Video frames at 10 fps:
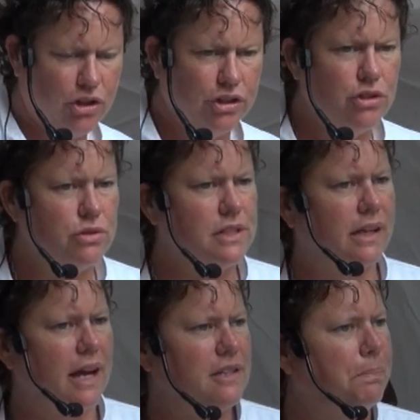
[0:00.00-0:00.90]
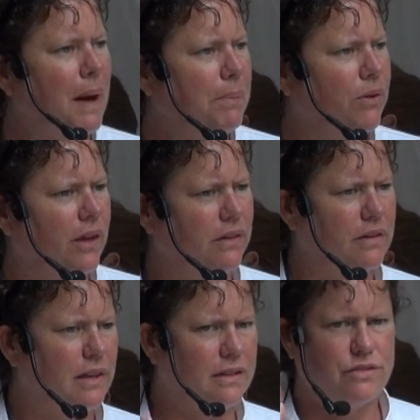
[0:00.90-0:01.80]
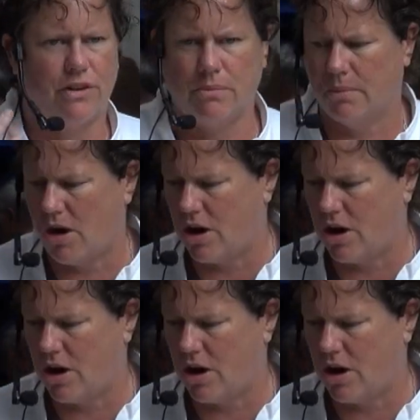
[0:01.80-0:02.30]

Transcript: could use a nice pepper that's from the